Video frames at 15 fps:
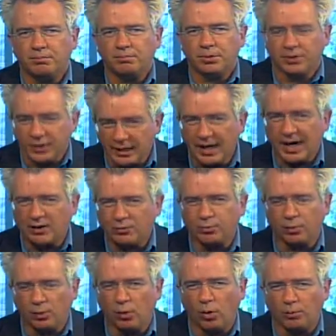But the
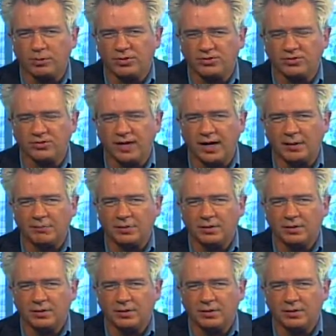gospel won't be stopped.